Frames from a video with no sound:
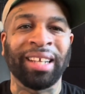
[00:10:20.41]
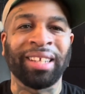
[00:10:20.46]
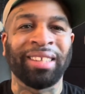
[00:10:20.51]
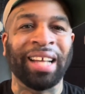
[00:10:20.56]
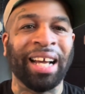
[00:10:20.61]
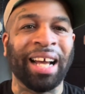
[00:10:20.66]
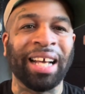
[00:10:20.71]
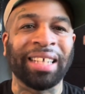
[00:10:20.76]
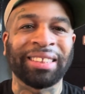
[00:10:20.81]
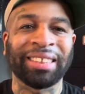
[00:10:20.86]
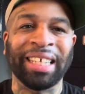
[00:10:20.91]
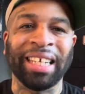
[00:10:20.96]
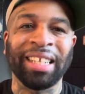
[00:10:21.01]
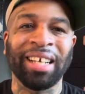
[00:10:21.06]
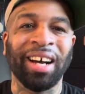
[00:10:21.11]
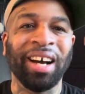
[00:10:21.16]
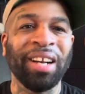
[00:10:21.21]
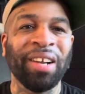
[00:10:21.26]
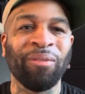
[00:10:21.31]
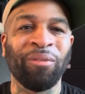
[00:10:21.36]
Like I said in
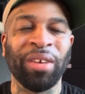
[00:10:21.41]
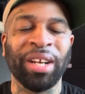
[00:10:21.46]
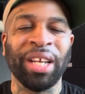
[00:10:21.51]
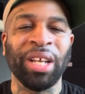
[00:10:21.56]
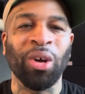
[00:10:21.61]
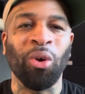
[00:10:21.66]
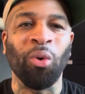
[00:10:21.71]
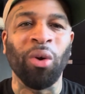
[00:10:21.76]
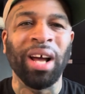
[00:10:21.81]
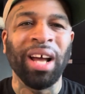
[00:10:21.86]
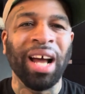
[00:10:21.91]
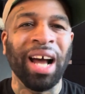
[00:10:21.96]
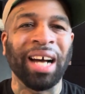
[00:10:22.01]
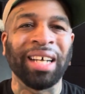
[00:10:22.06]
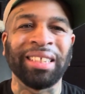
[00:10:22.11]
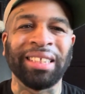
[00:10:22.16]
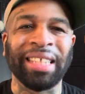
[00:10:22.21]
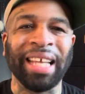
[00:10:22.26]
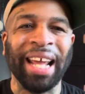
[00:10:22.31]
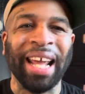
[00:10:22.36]
the other video, a
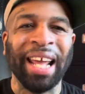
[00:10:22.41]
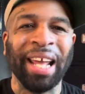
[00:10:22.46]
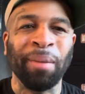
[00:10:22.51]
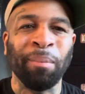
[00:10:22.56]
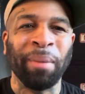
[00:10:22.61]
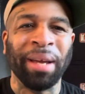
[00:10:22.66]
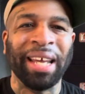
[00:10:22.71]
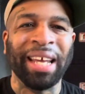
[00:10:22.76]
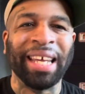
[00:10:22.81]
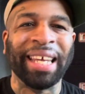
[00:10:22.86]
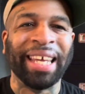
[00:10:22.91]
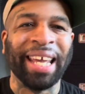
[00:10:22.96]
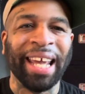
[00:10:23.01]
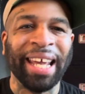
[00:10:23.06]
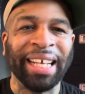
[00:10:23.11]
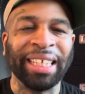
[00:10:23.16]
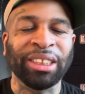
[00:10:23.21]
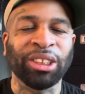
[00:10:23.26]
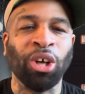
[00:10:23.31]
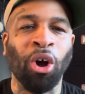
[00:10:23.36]
dead man
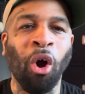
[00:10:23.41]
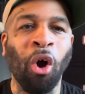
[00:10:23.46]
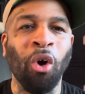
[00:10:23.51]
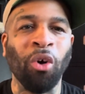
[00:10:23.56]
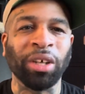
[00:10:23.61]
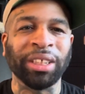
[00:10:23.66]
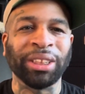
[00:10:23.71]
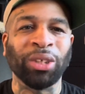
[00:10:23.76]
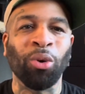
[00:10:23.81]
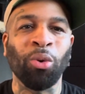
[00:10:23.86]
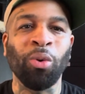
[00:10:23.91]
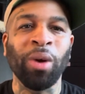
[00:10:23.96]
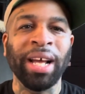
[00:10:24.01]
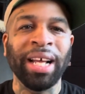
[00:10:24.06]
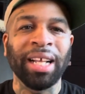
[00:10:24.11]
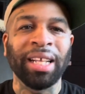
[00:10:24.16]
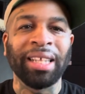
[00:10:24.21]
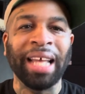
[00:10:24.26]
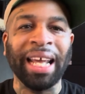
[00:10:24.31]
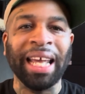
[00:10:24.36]
can't talk. So
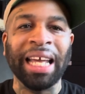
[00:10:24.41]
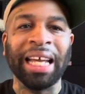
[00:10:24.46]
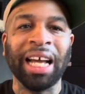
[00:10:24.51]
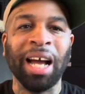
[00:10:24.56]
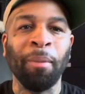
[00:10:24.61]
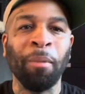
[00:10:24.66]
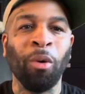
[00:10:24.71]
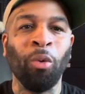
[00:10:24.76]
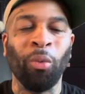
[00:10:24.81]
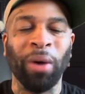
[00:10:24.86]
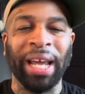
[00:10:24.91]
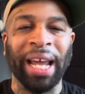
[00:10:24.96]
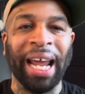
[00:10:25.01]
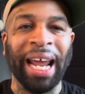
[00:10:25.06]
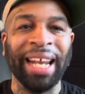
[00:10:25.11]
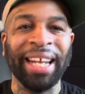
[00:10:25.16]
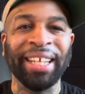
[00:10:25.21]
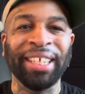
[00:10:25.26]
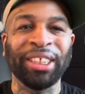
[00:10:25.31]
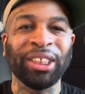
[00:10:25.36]
they can come up with
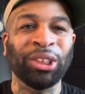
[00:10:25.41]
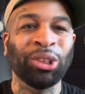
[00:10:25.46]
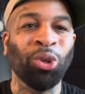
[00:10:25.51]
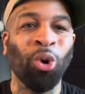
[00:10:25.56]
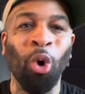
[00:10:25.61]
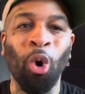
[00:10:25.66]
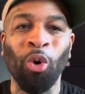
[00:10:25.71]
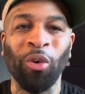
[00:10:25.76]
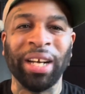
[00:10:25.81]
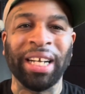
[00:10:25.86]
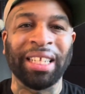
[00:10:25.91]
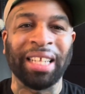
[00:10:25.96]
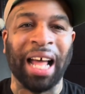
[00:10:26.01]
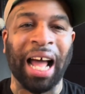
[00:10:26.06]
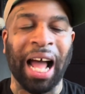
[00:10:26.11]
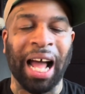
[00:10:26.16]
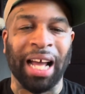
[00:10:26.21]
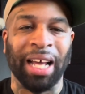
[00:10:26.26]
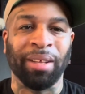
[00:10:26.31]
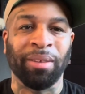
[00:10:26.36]
any
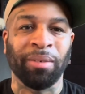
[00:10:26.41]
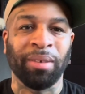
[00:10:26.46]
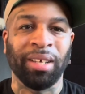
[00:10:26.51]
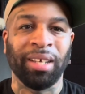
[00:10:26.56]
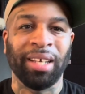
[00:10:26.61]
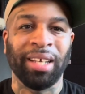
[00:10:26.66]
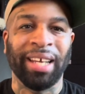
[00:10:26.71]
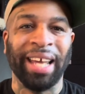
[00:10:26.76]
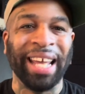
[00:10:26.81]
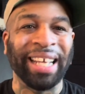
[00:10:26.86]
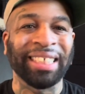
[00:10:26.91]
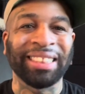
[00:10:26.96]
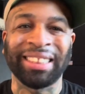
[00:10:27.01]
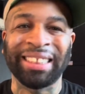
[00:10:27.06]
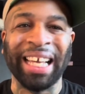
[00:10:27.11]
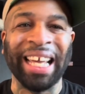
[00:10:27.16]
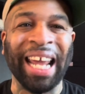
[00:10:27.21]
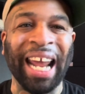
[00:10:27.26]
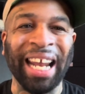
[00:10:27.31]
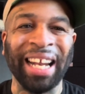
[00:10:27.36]
storyline and
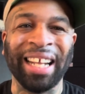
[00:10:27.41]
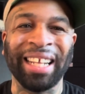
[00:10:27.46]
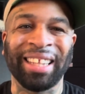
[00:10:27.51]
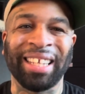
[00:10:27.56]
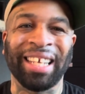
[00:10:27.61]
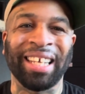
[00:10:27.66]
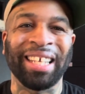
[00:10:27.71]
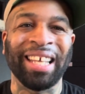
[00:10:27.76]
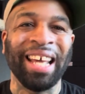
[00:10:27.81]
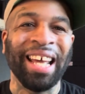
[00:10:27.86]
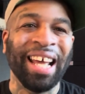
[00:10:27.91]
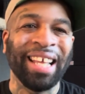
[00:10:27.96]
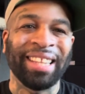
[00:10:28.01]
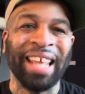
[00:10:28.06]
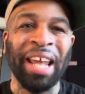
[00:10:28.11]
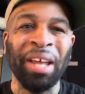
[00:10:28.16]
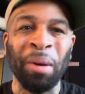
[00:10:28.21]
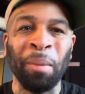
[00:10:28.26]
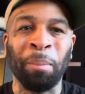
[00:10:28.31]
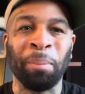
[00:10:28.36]
say anything.
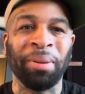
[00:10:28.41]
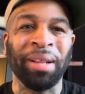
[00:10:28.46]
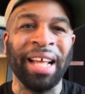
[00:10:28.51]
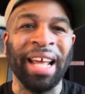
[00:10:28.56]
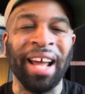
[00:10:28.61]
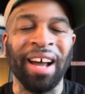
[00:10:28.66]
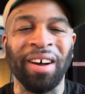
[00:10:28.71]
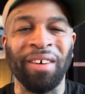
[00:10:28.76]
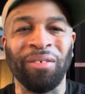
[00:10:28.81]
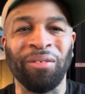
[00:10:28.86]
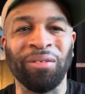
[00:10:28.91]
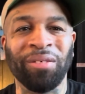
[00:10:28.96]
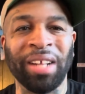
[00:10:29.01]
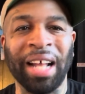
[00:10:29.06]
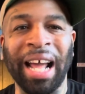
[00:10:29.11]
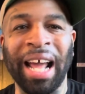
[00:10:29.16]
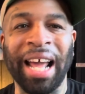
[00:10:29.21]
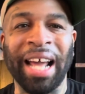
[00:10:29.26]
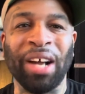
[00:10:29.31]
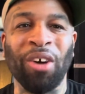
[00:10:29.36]
They can plant a
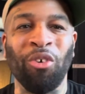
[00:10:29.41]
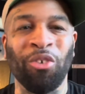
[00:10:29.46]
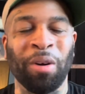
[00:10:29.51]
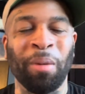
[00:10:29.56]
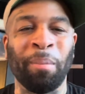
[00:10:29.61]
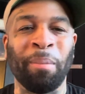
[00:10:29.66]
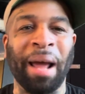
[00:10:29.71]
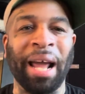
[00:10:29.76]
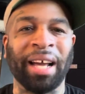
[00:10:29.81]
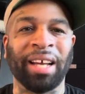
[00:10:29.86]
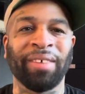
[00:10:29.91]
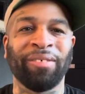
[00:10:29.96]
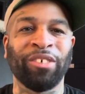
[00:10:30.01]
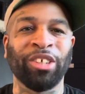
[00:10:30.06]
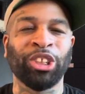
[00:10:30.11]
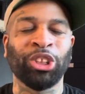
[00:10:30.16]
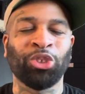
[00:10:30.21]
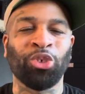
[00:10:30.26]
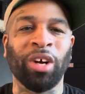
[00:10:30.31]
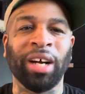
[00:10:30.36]
flag on the back of
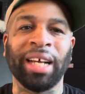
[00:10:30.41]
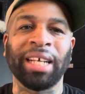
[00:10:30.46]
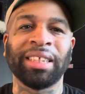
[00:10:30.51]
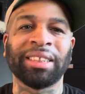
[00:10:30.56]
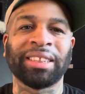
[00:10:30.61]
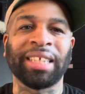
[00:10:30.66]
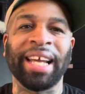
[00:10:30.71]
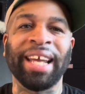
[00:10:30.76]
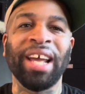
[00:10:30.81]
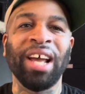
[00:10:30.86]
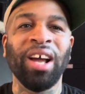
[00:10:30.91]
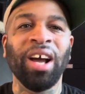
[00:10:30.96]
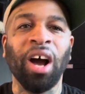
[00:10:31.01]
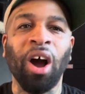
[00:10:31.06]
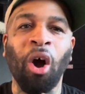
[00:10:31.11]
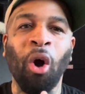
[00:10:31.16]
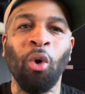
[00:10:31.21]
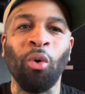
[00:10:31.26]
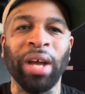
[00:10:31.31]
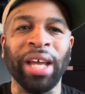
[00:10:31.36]
his truck and say,
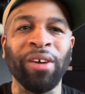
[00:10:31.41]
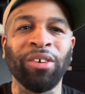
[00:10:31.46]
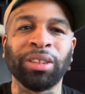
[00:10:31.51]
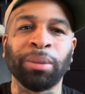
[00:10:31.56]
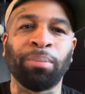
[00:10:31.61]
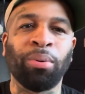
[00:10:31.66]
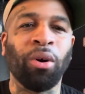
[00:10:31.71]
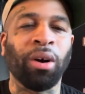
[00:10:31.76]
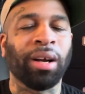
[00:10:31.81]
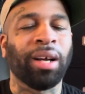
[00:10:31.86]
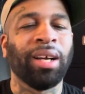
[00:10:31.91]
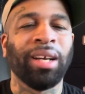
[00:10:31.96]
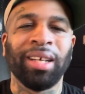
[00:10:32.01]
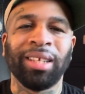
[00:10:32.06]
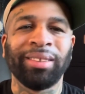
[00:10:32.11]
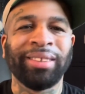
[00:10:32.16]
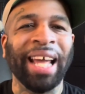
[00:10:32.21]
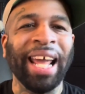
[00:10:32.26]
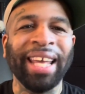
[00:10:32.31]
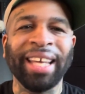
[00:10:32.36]
oh, he was a part.
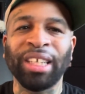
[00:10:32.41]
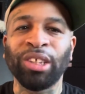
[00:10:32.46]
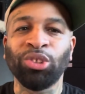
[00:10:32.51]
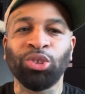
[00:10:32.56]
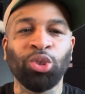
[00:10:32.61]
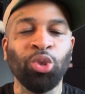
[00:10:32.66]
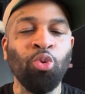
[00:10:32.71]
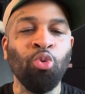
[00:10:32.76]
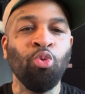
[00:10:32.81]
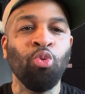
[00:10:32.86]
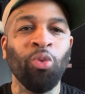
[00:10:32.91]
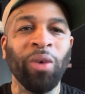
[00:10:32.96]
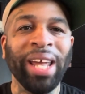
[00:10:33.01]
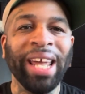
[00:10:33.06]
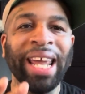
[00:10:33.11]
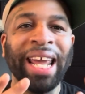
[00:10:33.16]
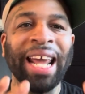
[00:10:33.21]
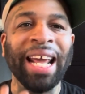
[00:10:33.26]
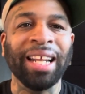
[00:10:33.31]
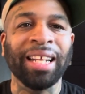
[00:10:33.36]
They can do
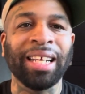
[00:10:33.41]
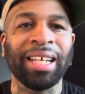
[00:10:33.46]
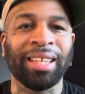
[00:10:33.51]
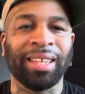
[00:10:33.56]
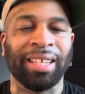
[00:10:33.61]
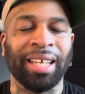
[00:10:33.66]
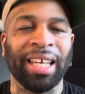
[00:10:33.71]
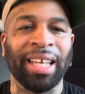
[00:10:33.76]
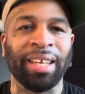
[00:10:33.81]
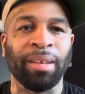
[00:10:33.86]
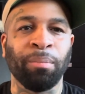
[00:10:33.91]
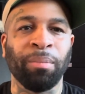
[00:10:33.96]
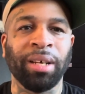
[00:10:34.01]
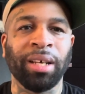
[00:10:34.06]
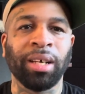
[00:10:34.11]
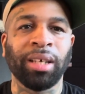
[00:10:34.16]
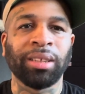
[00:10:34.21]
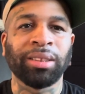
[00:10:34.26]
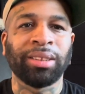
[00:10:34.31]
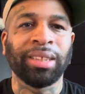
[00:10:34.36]
anything
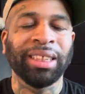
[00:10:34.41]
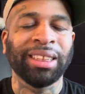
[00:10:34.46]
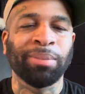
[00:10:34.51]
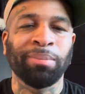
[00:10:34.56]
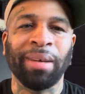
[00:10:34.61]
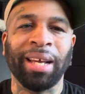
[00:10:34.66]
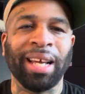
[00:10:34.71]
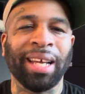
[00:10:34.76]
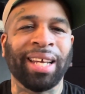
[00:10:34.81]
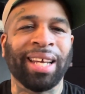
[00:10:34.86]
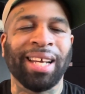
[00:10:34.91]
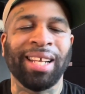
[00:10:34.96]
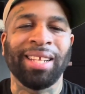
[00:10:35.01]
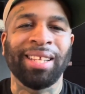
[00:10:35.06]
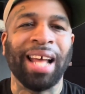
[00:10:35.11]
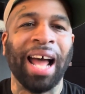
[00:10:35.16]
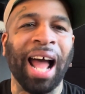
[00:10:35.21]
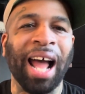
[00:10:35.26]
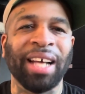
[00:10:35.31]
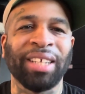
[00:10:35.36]
because this man
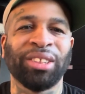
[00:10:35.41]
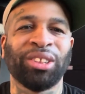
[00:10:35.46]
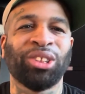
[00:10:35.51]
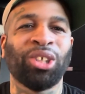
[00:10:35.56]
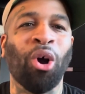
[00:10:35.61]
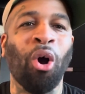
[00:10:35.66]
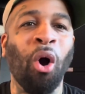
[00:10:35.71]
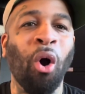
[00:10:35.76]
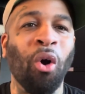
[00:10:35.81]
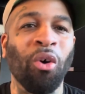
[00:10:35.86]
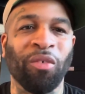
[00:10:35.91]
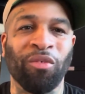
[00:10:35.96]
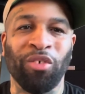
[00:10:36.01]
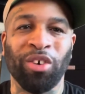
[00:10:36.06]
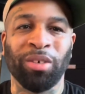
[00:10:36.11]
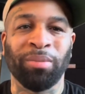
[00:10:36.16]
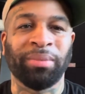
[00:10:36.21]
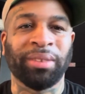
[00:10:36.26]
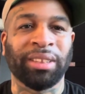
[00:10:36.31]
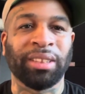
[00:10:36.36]
cannot talk
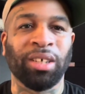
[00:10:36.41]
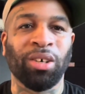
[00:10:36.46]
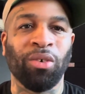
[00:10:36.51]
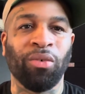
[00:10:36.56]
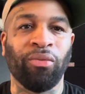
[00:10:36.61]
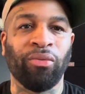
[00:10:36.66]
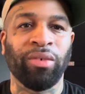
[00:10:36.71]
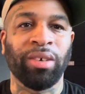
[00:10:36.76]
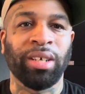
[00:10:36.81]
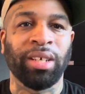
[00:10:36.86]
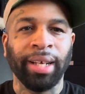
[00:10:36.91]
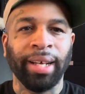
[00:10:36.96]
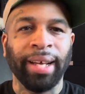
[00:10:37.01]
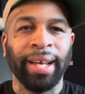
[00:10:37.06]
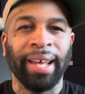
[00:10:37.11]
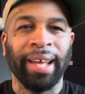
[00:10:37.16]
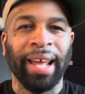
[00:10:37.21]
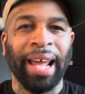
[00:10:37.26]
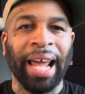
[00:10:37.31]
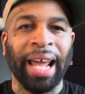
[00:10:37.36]
for himself.
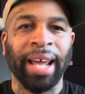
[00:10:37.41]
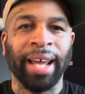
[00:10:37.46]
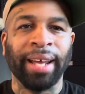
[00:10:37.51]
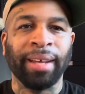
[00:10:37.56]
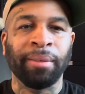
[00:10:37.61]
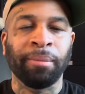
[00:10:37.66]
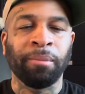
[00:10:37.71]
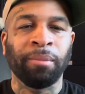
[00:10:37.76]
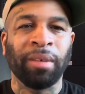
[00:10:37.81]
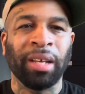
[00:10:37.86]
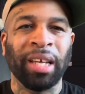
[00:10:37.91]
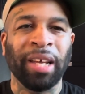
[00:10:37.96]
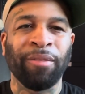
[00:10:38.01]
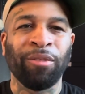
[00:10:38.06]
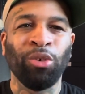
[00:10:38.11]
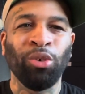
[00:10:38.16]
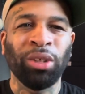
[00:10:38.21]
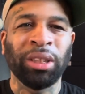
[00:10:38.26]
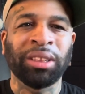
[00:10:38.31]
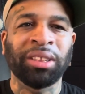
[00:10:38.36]
And if
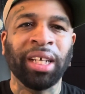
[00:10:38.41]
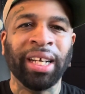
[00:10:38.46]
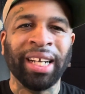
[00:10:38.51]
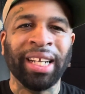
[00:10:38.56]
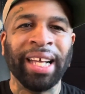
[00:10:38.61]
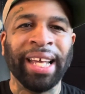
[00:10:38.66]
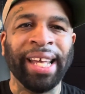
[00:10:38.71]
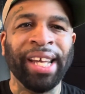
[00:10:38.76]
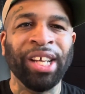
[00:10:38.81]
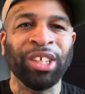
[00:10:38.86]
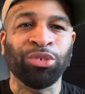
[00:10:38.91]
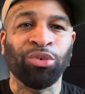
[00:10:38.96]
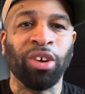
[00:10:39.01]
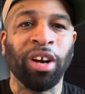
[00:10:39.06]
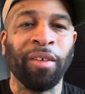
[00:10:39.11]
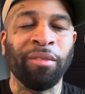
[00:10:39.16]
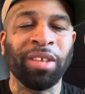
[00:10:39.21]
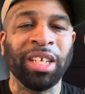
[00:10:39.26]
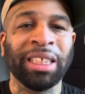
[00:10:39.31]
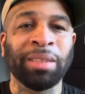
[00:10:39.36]
you study the history
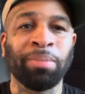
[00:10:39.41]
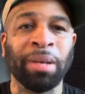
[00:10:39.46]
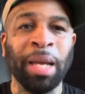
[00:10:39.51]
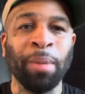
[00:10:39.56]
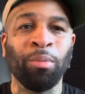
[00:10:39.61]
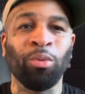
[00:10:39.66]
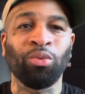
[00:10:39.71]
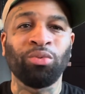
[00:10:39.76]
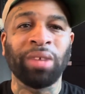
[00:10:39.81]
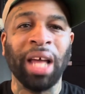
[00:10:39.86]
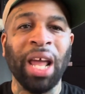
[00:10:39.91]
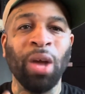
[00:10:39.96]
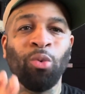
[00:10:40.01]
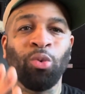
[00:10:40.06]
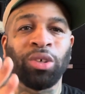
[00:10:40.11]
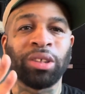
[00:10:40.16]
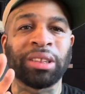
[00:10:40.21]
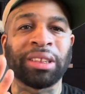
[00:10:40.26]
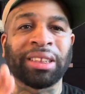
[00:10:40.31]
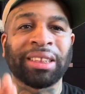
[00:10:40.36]
of these people, they
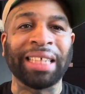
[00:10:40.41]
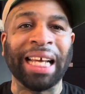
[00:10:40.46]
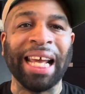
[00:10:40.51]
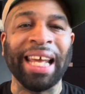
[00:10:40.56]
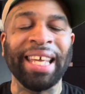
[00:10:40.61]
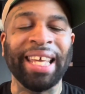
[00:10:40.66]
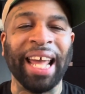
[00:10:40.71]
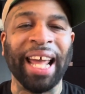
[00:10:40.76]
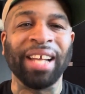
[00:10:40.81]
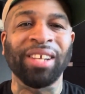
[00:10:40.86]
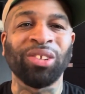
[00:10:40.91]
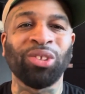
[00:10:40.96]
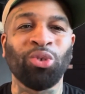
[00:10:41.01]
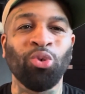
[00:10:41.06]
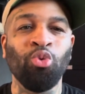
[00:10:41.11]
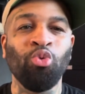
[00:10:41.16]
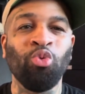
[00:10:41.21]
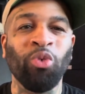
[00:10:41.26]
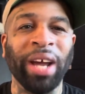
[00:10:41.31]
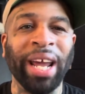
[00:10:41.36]
will say and
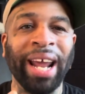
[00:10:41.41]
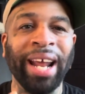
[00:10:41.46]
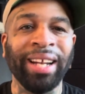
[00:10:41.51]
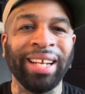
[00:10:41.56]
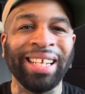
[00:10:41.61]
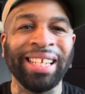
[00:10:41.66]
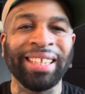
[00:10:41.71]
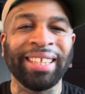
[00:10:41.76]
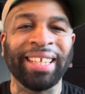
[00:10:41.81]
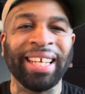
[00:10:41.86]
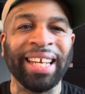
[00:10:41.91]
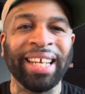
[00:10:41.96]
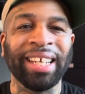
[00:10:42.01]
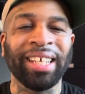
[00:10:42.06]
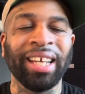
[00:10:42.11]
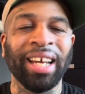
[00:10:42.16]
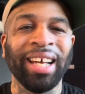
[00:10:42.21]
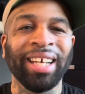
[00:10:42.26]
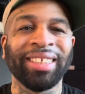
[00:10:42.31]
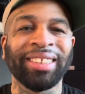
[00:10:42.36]
do anything
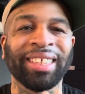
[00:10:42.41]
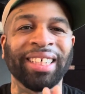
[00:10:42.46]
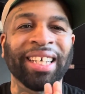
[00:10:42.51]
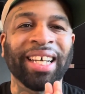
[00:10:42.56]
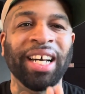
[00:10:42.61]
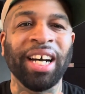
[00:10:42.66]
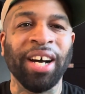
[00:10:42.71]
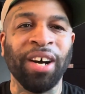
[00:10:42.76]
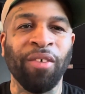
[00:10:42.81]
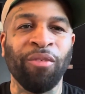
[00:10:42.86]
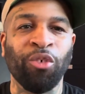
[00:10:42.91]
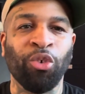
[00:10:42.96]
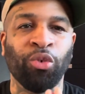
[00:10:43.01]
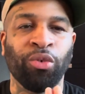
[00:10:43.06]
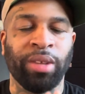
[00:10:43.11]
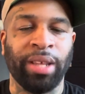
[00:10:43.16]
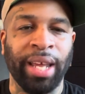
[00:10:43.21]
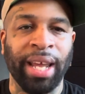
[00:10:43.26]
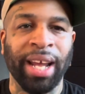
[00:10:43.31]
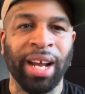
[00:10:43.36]
to
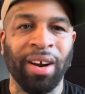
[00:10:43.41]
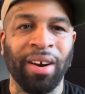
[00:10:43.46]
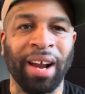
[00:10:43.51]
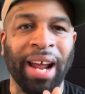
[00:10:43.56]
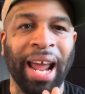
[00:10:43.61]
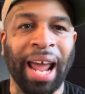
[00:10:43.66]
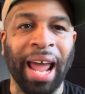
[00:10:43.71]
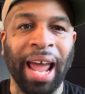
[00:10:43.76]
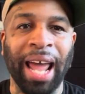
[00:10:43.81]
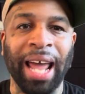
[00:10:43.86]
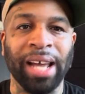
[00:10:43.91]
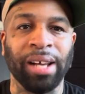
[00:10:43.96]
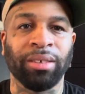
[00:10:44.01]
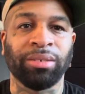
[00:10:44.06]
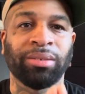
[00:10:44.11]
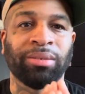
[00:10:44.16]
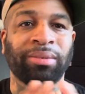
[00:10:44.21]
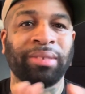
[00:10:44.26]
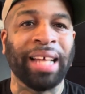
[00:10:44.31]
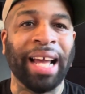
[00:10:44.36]
cover their
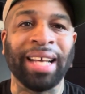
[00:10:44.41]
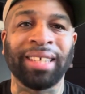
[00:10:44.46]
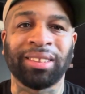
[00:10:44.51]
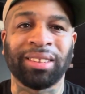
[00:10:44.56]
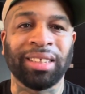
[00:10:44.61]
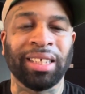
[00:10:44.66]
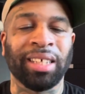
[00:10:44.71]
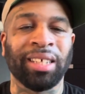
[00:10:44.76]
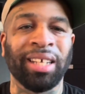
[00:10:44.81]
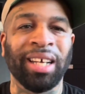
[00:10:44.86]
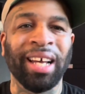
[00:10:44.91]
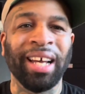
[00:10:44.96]
ass. That's it.